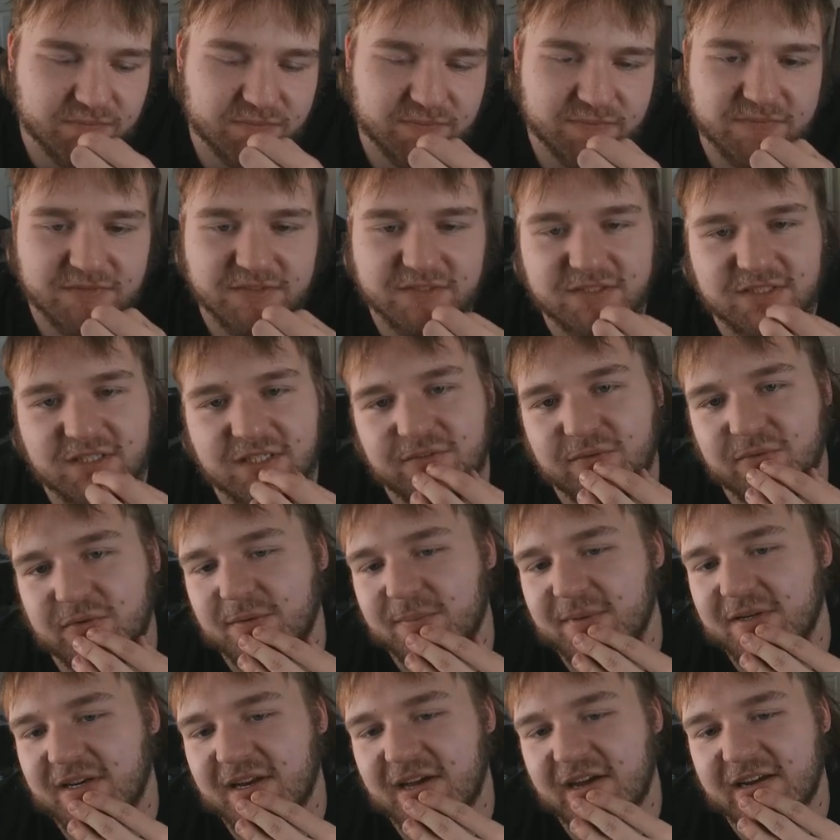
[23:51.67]
If it would
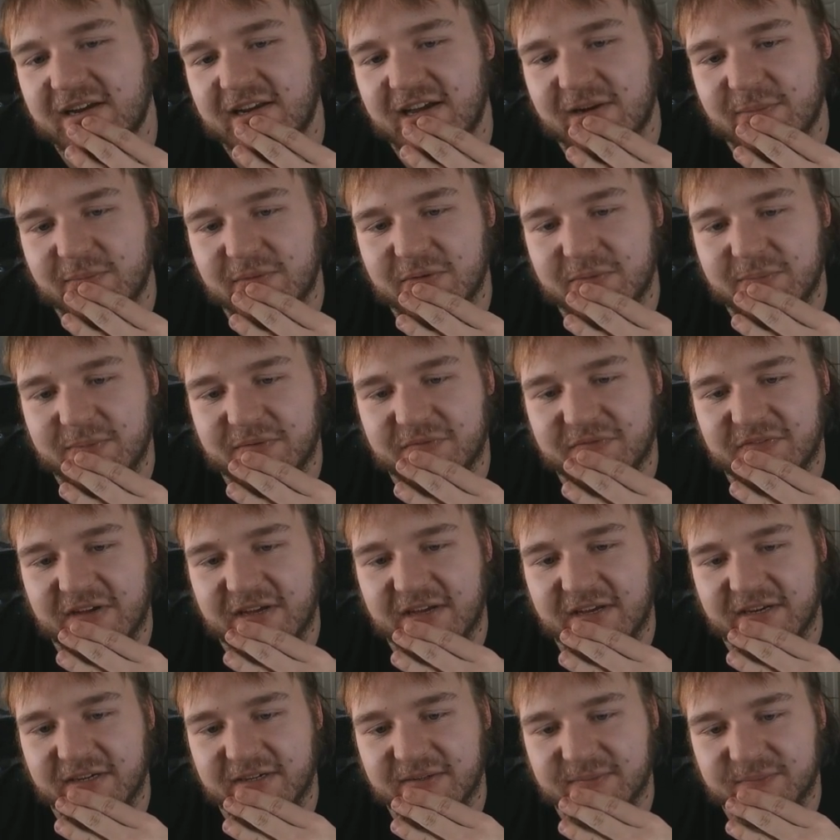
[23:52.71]
have been 9, 9, we would have been
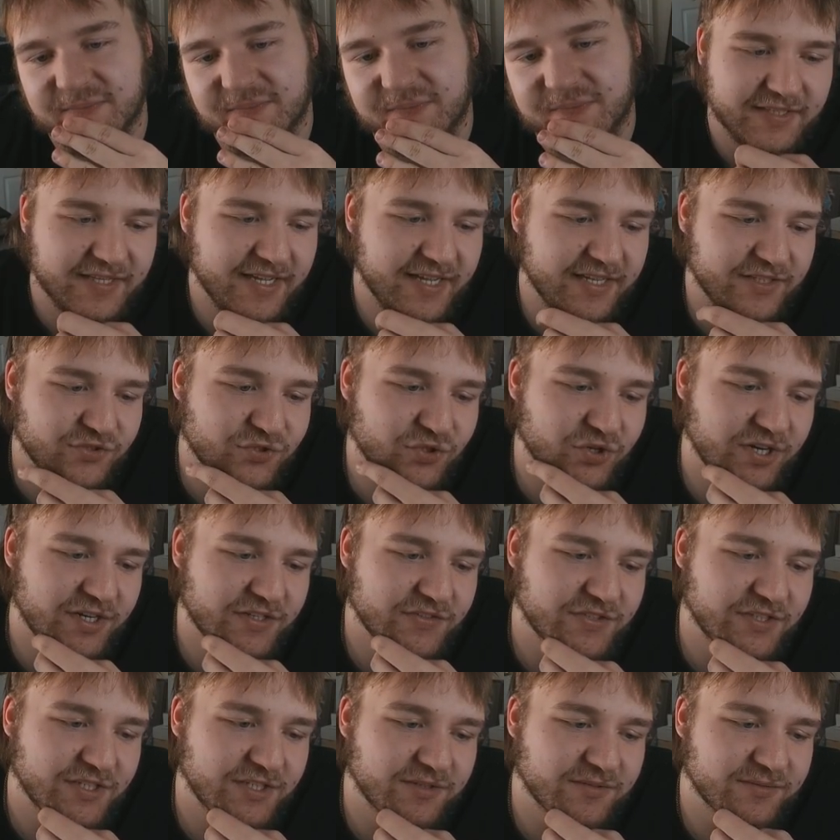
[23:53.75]
fine. That's
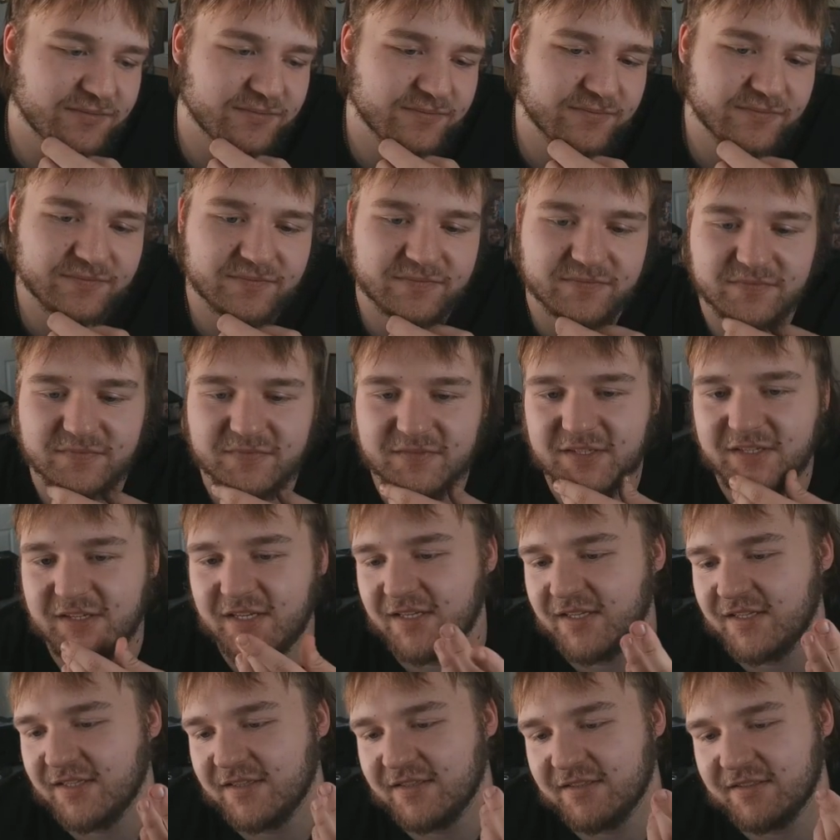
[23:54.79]
crazy.
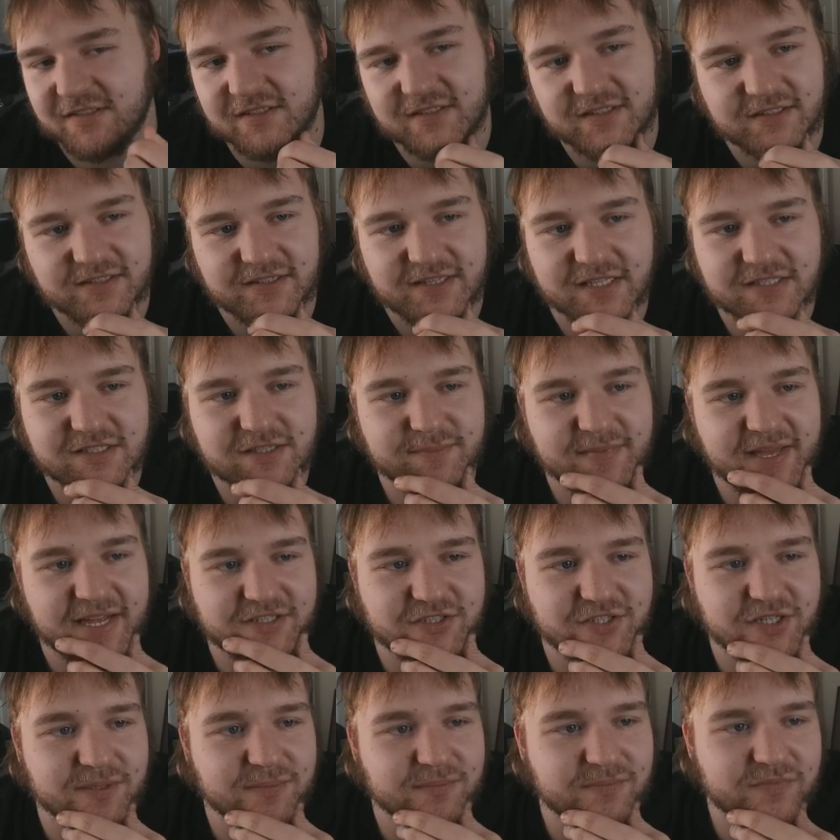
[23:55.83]
That's the
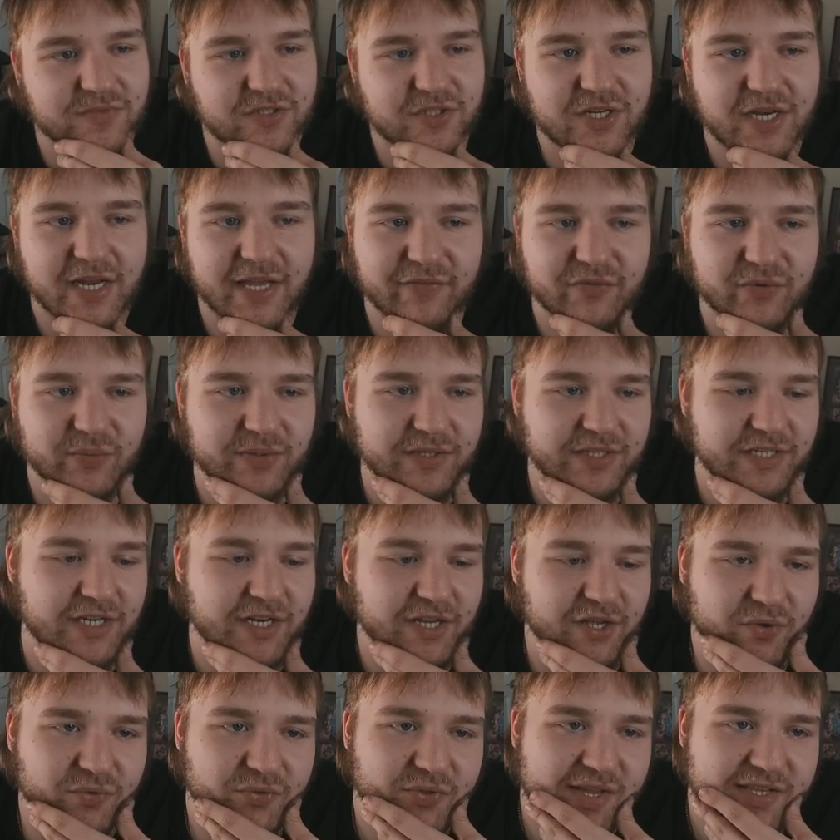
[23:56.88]
matchup. You never really
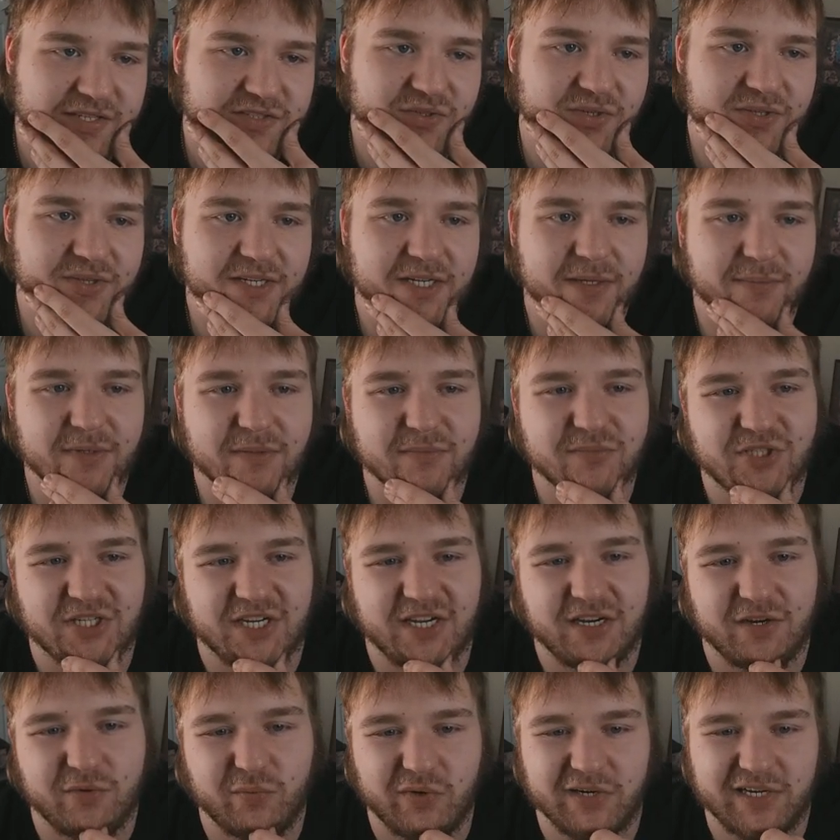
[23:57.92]
know. They still had the Gum Gum
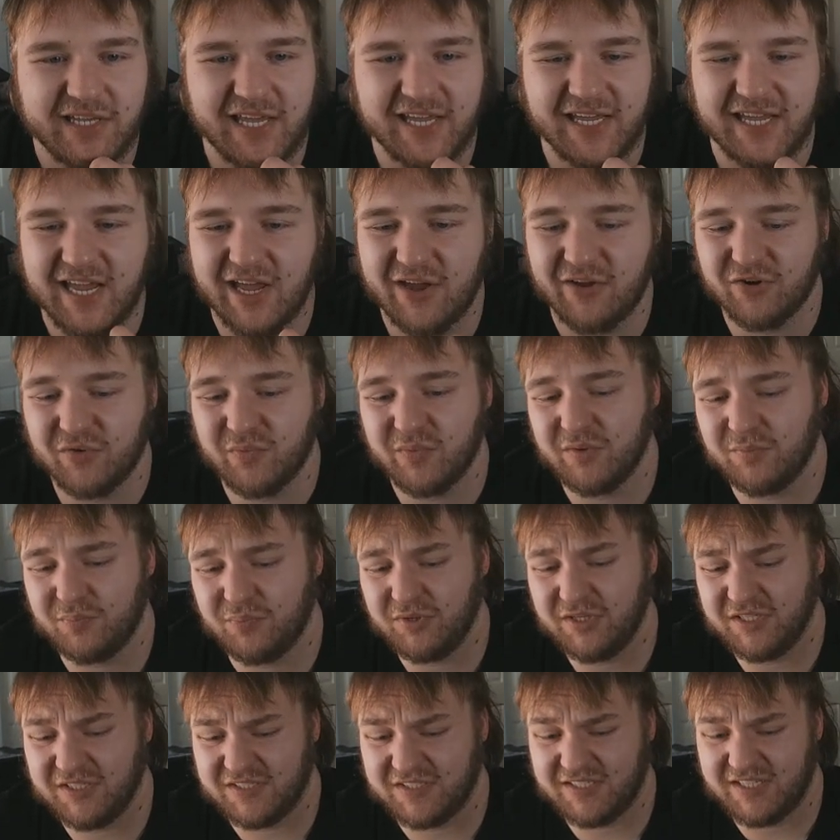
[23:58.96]
Giant and a 1k counter. We were
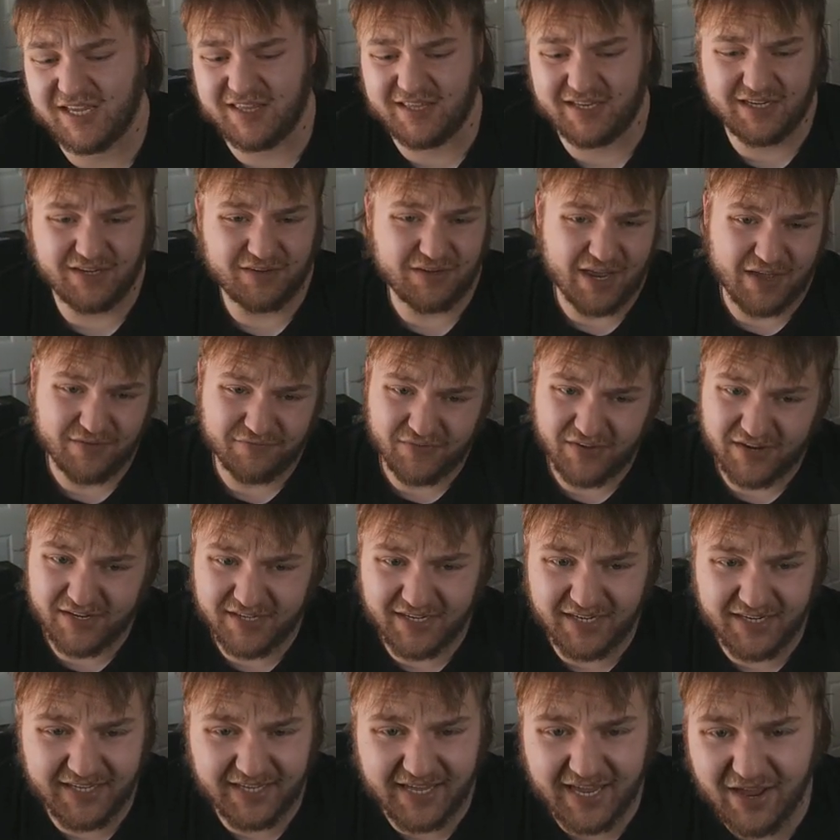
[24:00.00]
pretty set. They did not find
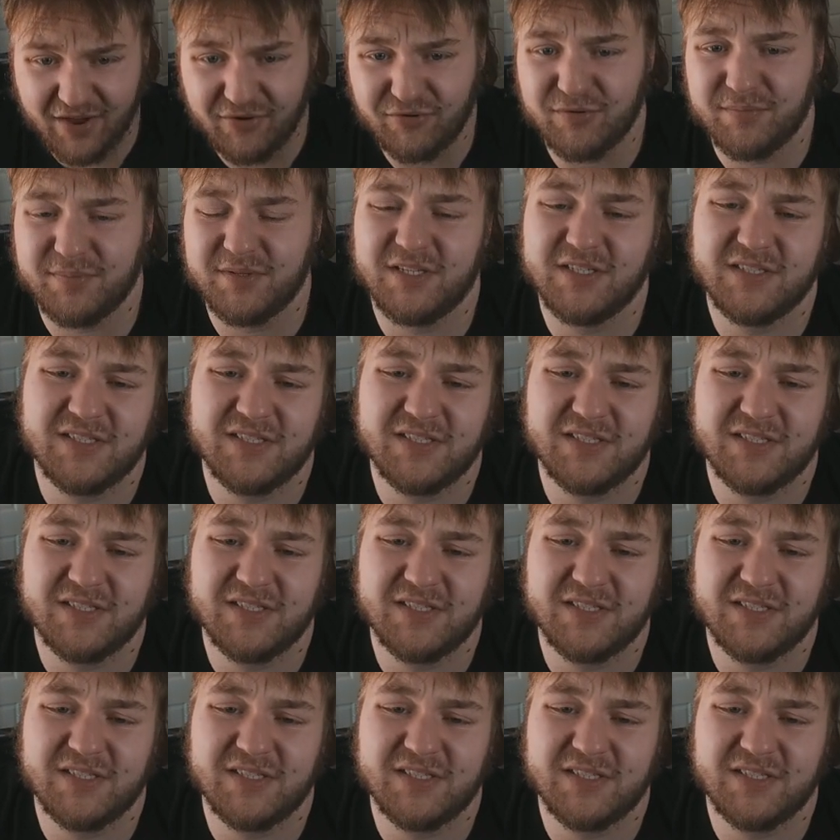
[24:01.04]
any counter, but this